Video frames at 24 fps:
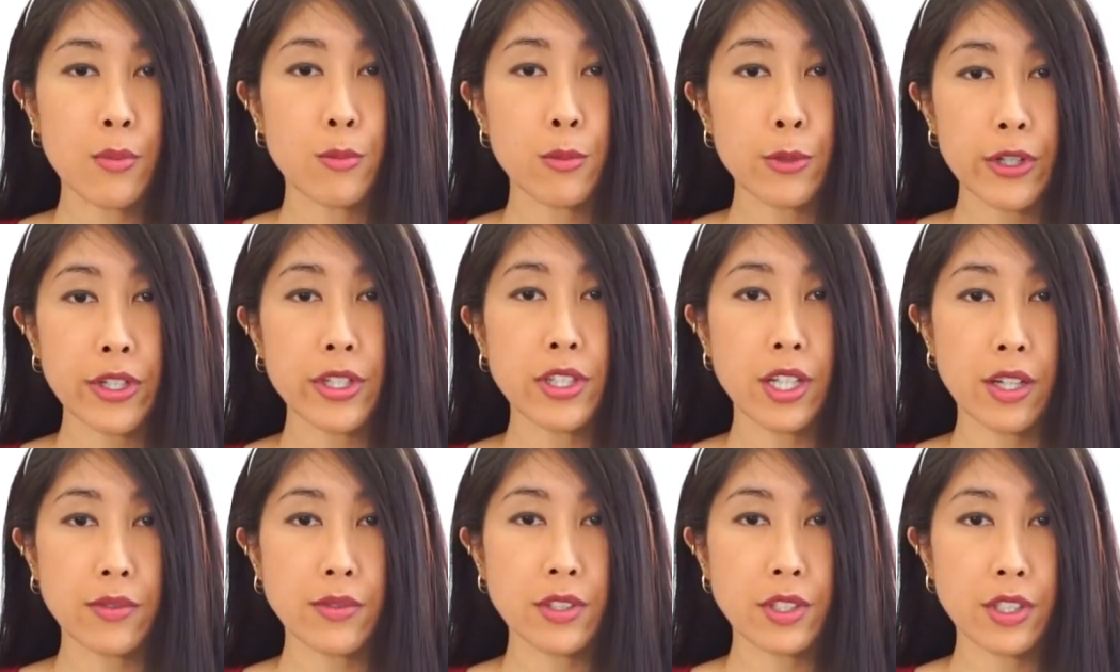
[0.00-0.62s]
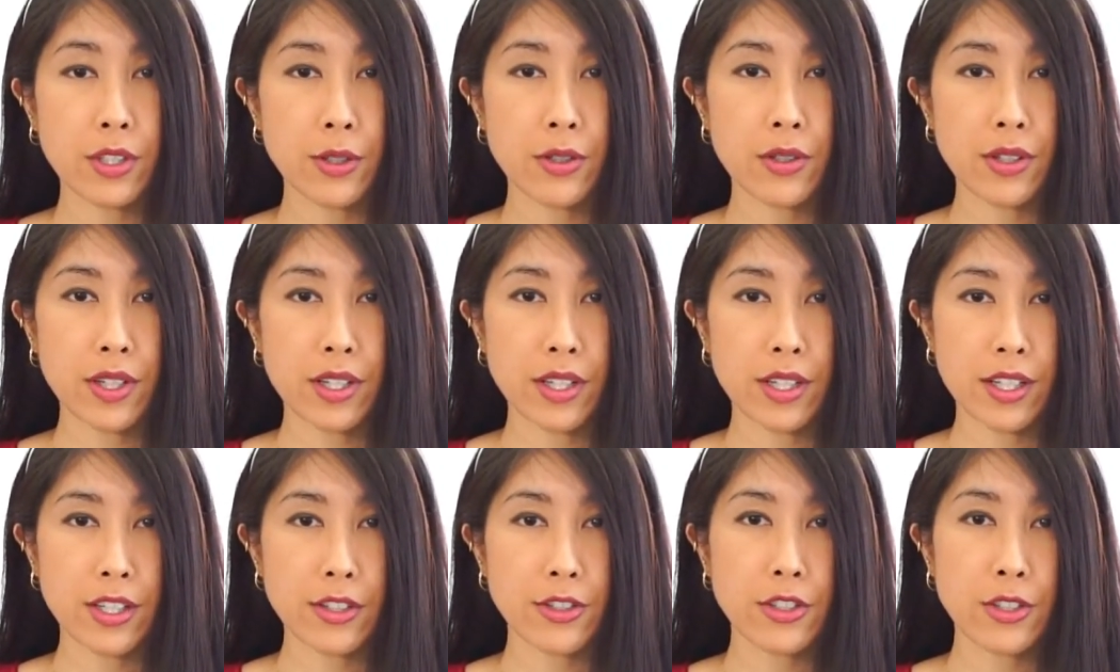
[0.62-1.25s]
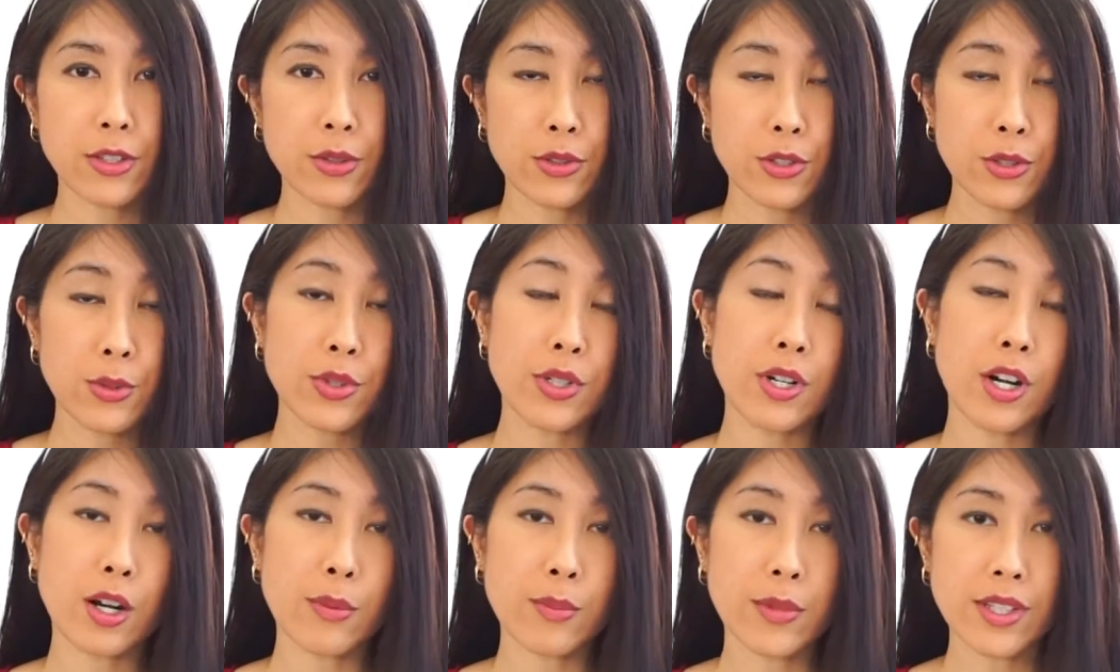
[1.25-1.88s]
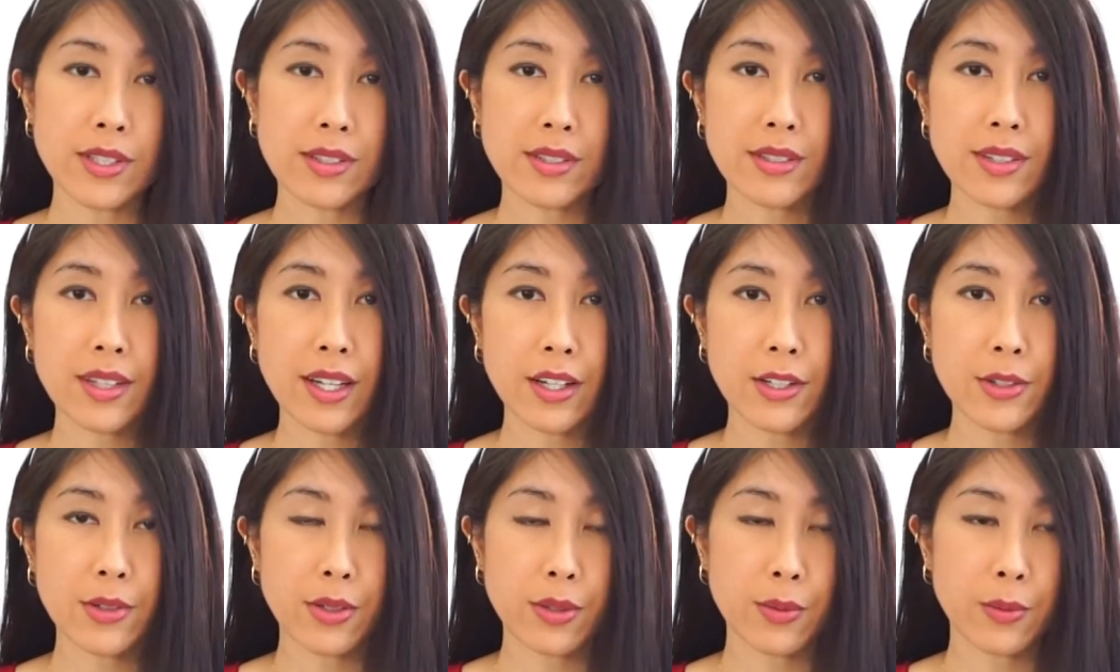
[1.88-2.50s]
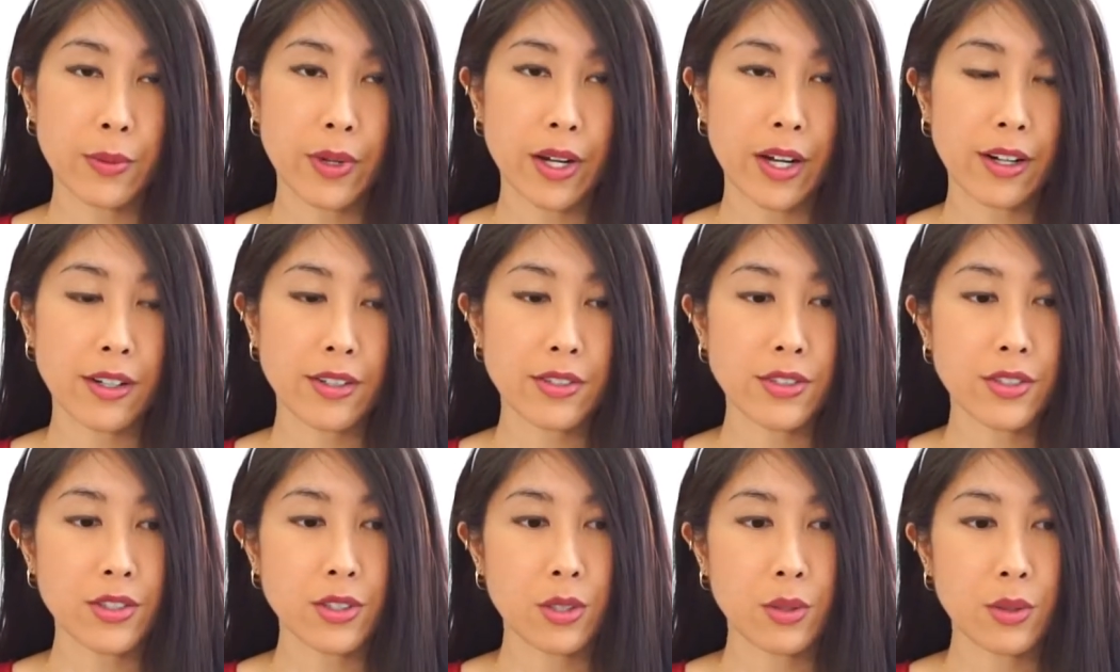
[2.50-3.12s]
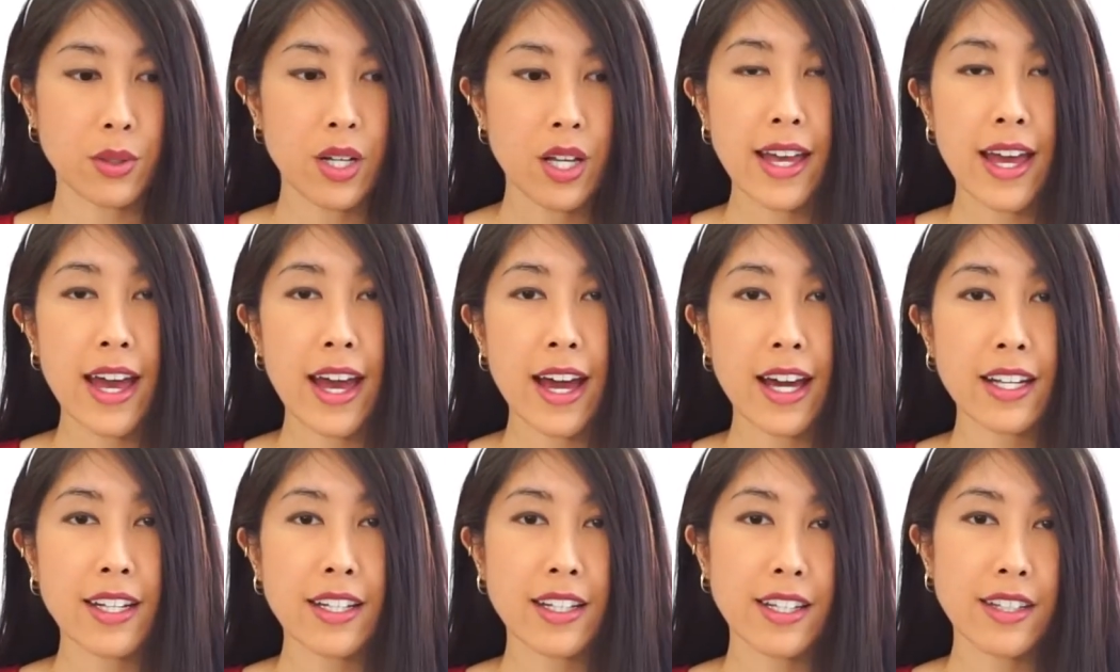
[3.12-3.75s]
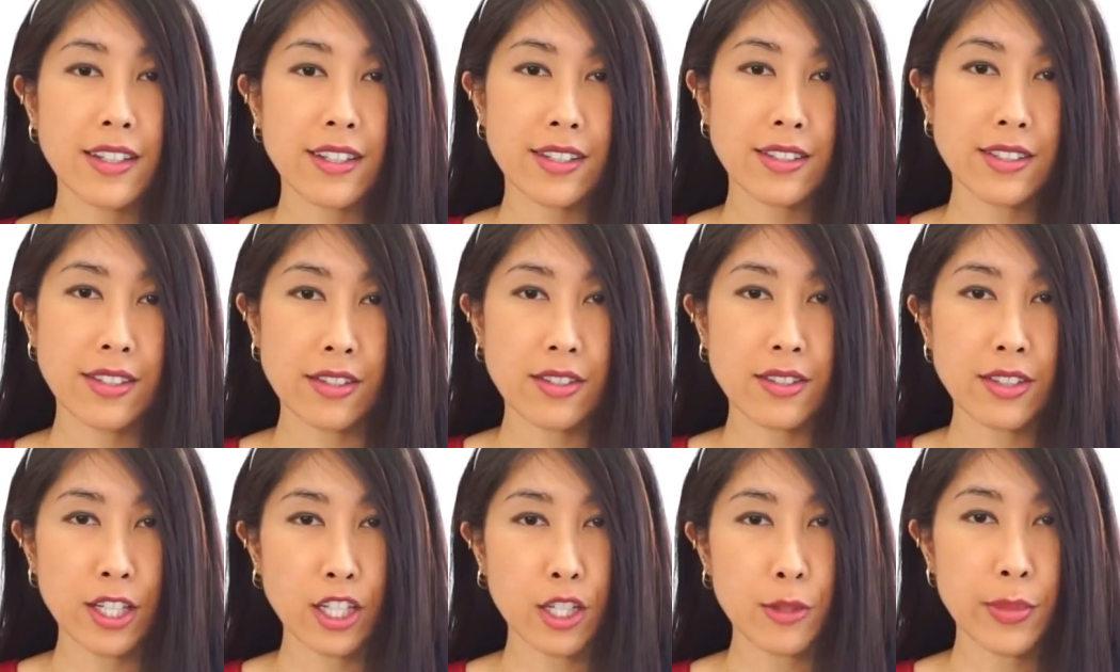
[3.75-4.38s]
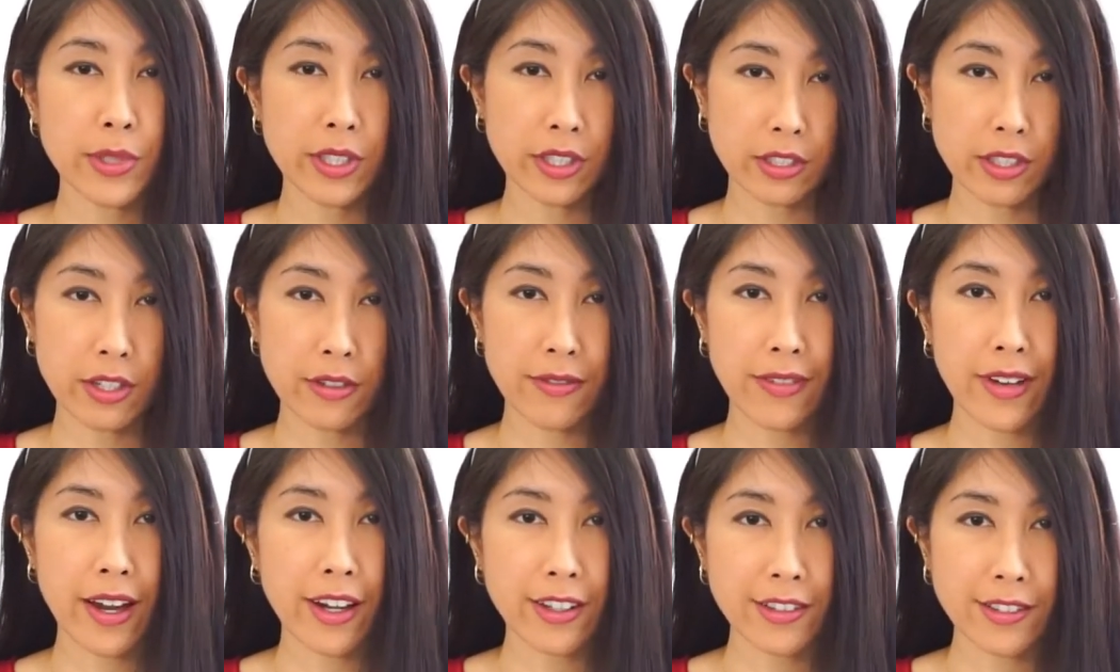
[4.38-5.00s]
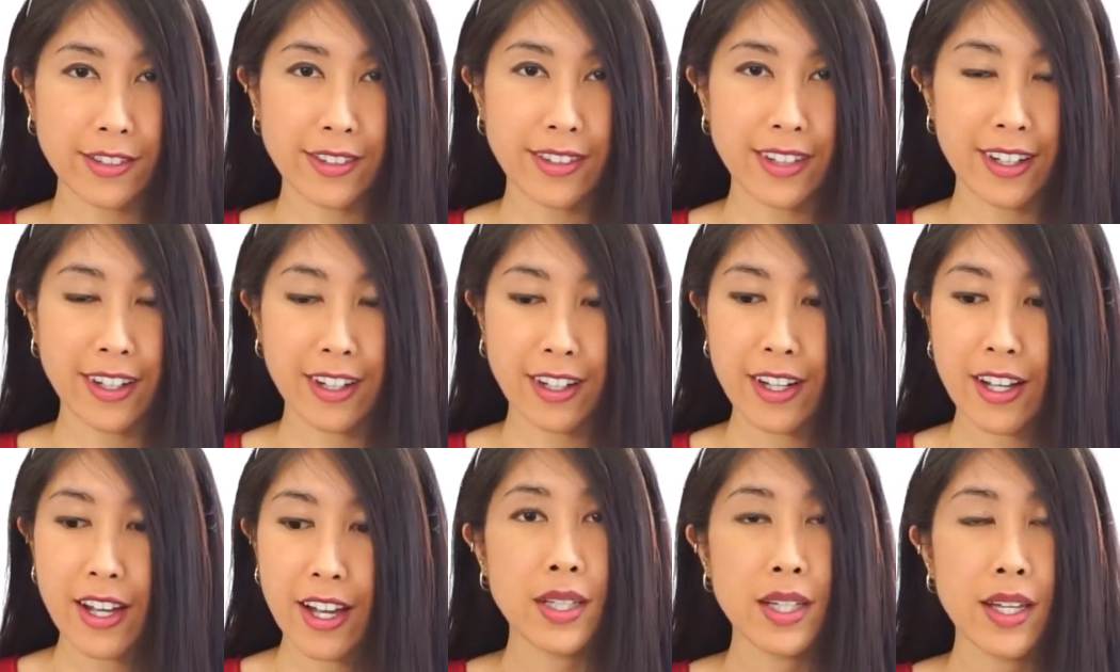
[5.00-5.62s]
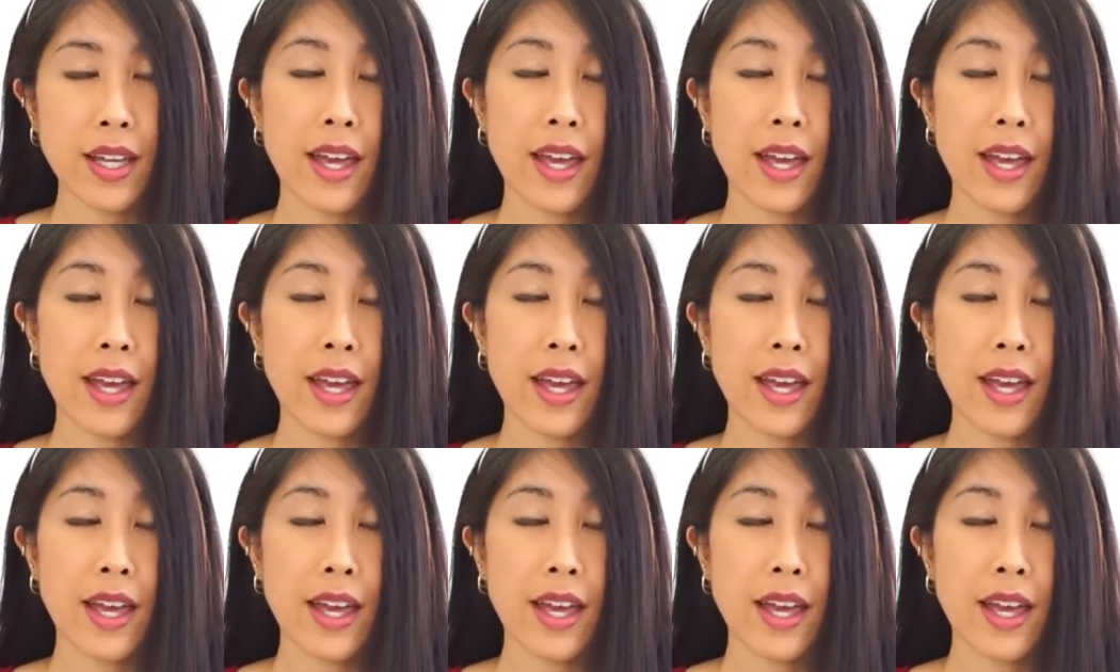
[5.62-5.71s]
pre-loved clothing into new garments that you can wear, so adding in the sustainability factor there.